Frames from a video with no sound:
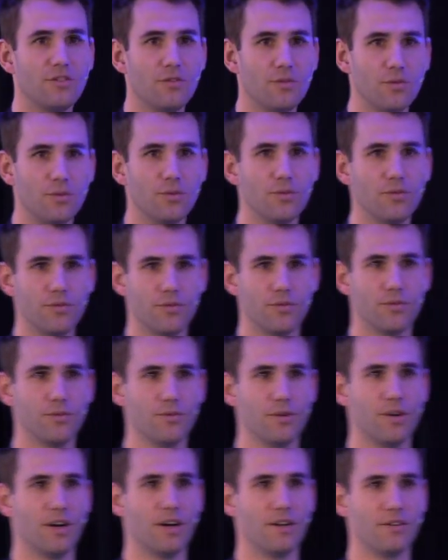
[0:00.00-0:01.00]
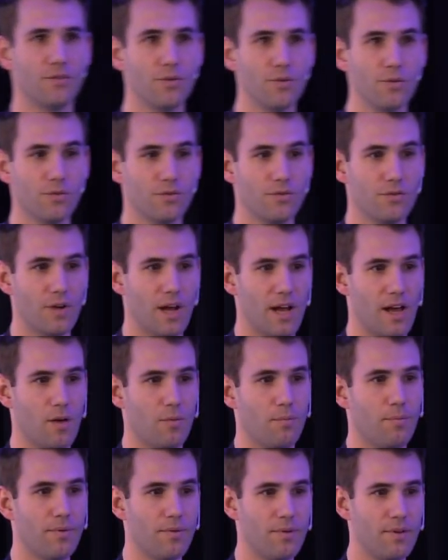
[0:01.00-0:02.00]
tool to, uh, tools to
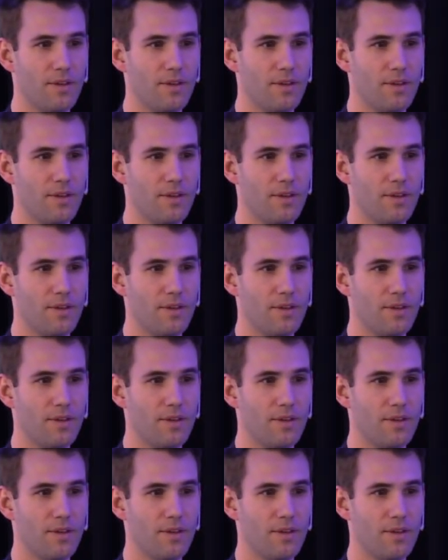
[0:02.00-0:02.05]
help